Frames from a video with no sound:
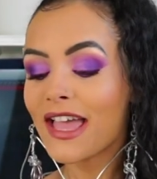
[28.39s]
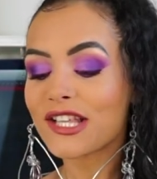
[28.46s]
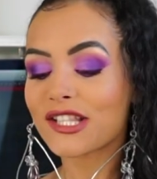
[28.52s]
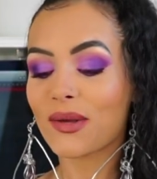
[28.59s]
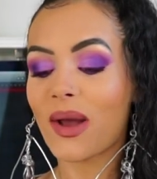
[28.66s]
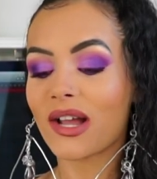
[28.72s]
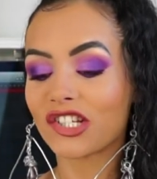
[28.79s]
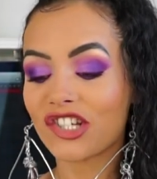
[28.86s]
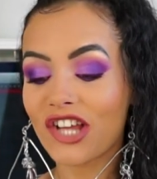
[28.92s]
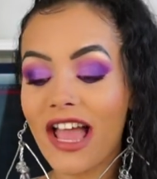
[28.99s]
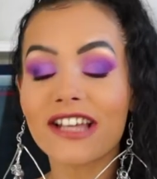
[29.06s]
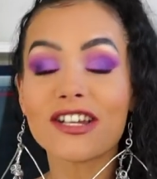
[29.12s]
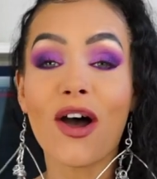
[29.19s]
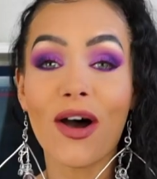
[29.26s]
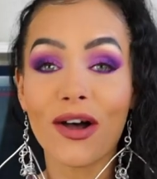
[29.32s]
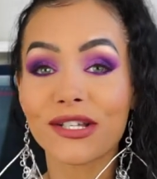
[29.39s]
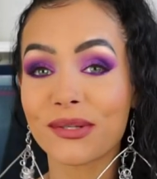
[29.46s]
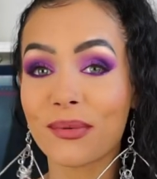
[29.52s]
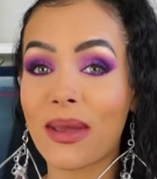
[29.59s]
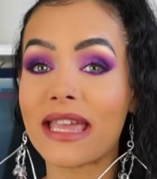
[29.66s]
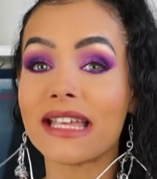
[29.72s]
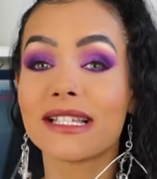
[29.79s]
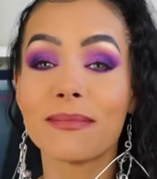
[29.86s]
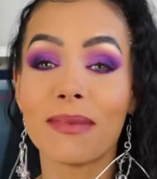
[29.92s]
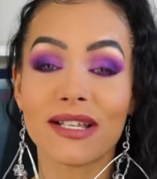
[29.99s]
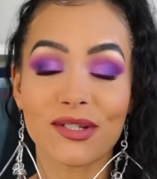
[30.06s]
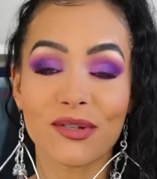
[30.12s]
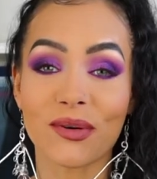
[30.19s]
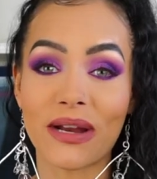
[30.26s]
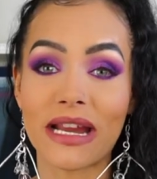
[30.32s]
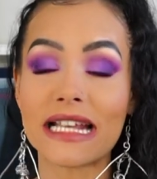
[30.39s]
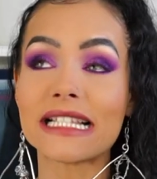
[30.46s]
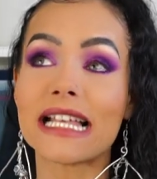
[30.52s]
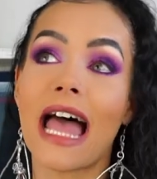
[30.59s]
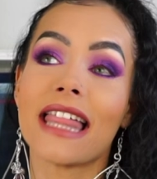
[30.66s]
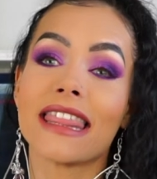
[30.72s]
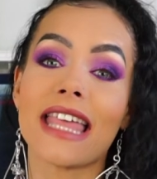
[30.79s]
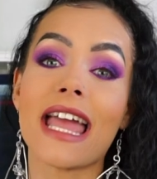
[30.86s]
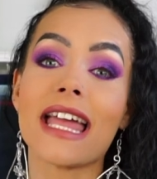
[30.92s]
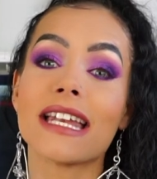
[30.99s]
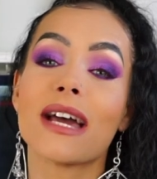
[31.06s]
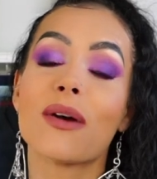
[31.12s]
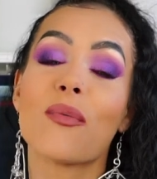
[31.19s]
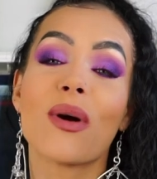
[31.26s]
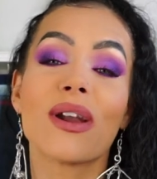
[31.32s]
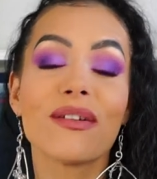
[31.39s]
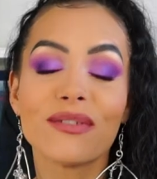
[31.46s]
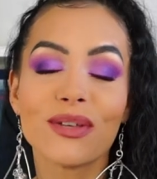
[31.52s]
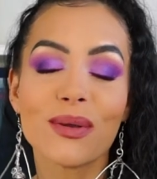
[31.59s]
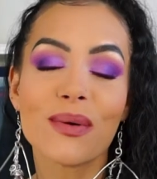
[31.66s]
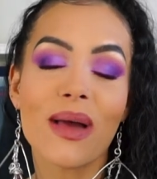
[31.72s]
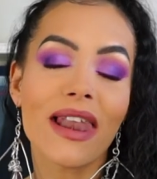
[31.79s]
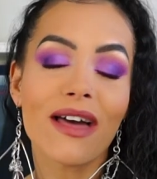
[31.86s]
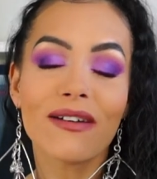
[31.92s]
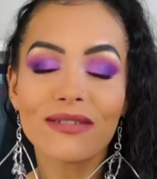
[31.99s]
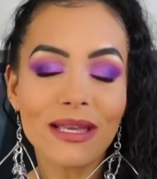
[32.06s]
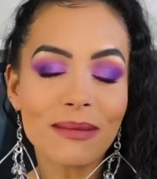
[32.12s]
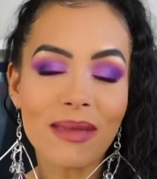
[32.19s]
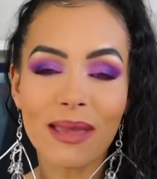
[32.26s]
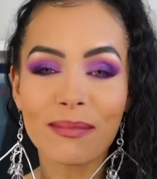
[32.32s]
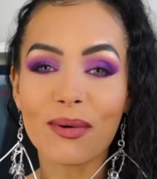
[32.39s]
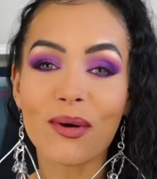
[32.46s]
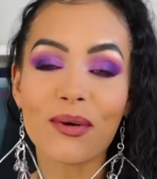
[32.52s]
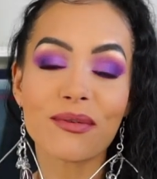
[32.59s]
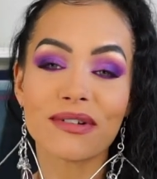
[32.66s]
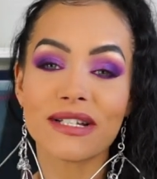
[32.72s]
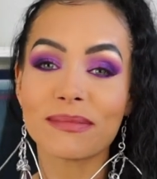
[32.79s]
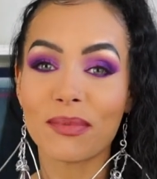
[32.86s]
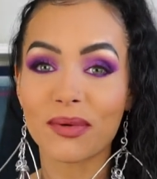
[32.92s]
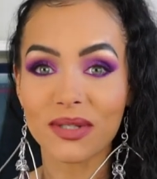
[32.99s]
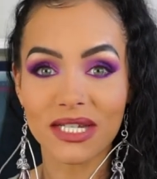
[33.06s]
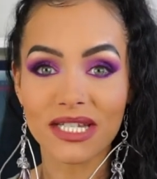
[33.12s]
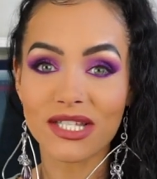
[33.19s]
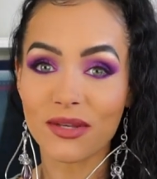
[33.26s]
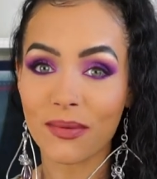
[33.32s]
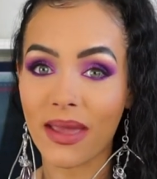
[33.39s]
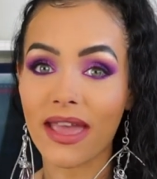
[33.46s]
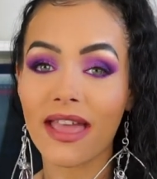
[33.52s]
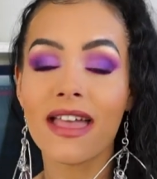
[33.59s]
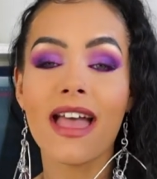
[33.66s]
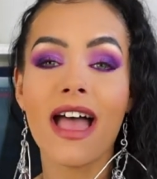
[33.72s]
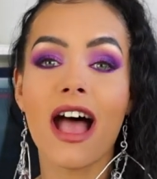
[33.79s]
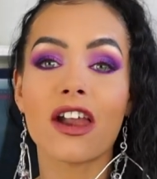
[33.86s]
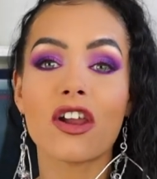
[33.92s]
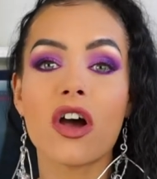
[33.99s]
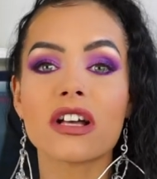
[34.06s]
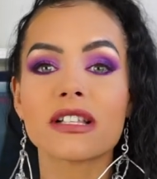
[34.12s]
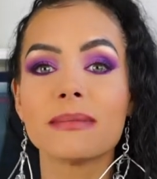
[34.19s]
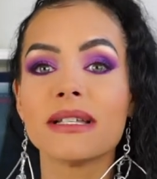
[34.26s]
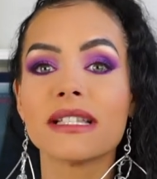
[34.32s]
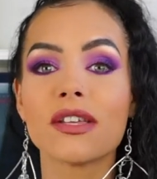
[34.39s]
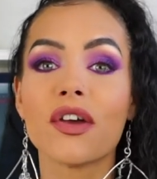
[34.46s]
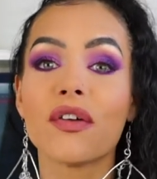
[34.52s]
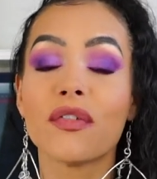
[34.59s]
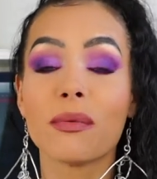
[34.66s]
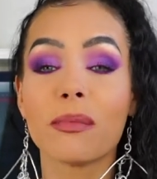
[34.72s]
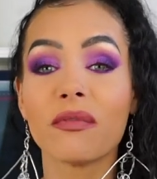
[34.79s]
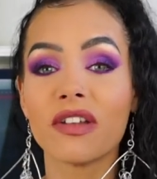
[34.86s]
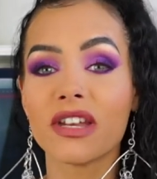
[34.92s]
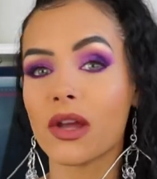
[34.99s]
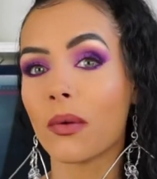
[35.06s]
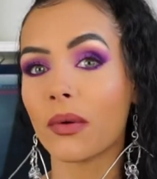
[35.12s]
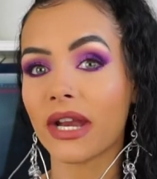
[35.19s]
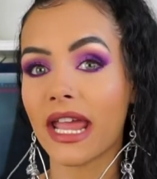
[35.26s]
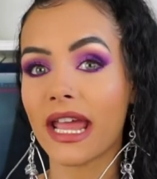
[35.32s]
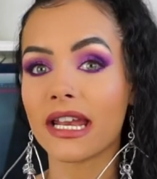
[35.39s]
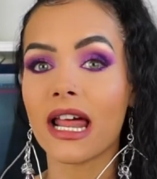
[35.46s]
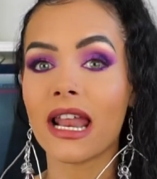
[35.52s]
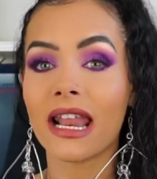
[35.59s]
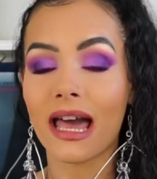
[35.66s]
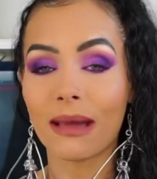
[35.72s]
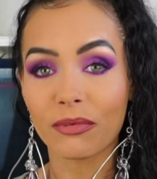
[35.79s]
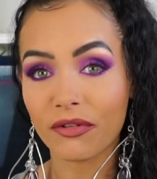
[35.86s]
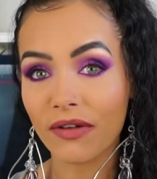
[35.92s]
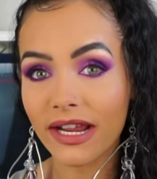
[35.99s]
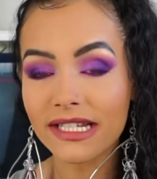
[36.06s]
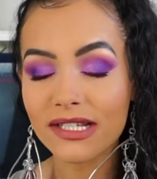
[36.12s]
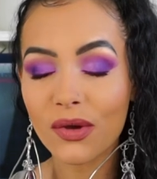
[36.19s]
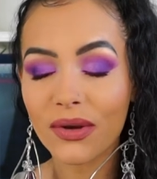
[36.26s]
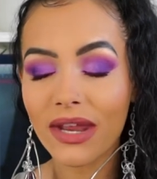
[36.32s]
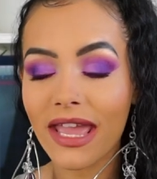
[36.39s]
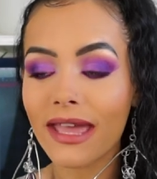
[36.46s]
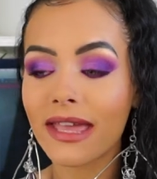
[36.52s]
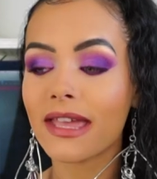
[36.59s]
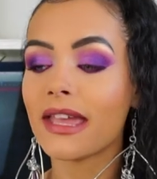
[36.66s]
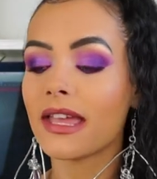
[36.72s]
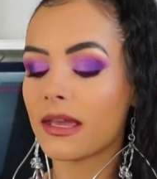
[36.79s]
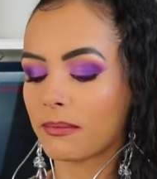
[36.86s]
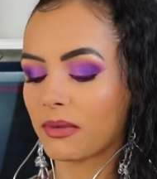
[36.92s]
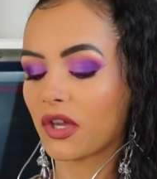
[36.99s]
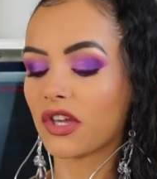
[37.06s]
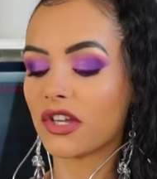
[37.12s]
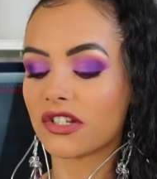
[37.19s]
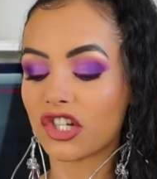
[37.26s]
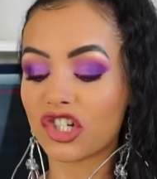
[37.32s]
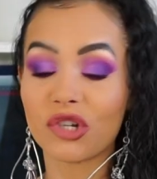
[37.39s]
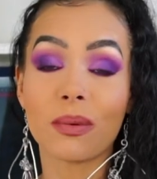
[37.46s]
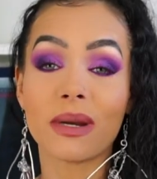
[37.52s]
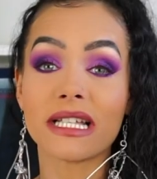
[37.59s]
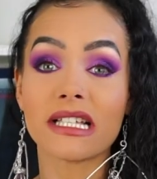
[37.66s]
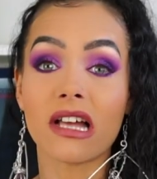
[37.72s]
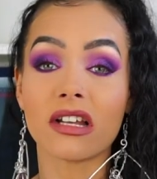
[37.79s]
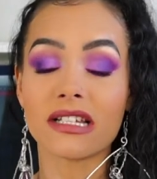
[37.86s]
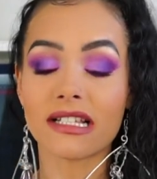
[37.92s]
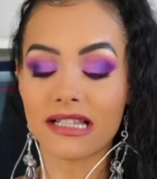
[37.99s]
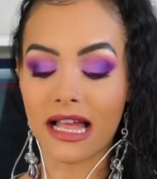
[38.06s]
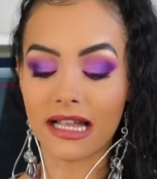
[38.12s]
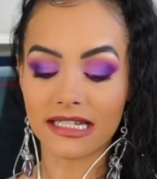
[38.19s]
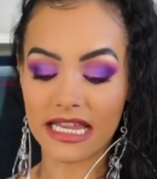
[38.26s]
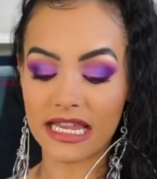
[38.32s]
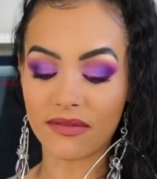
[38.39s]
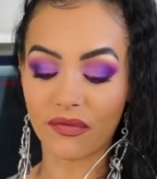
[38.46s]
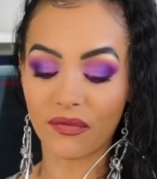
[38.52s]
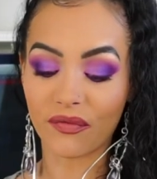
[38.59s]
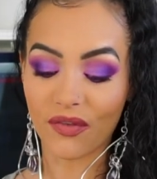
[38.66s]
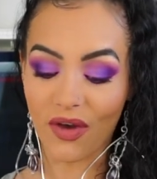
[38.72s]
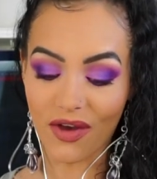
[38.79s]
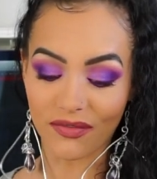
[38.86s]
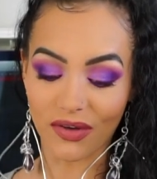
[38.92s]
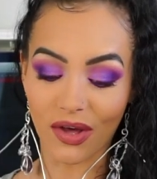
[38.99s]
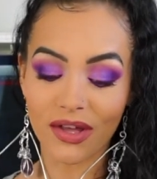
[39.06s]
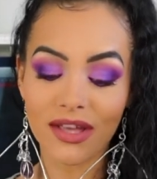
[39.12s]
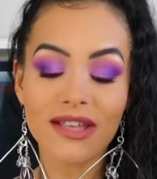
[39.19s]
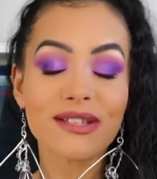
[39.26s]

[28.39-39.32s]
So, I shared her tweet to my stories, and then one of you lovely people responded to it and asked me to film a video on it and elaborate on it because she wanted to understand it even further.